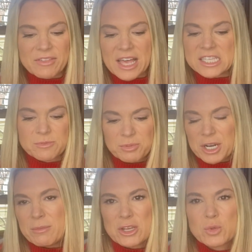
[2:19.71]
That's pretty
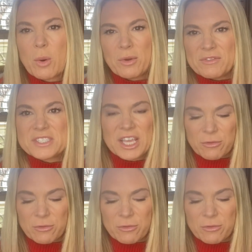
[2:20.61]
much what we've seen